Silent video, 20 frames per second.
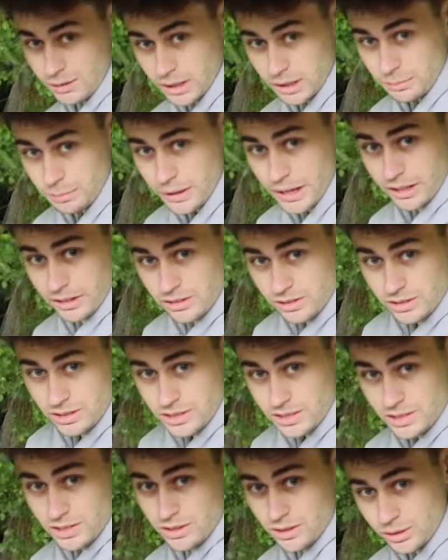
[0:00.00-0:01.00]
where the
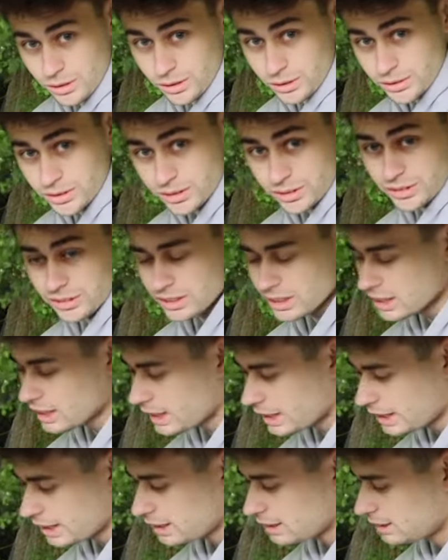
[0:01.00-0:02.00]
batteries are stored under
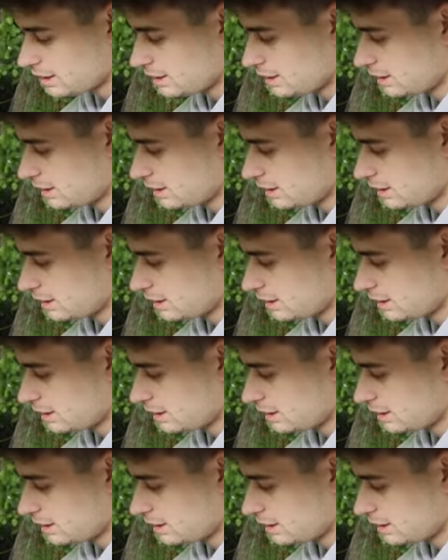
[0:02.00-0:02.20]
there,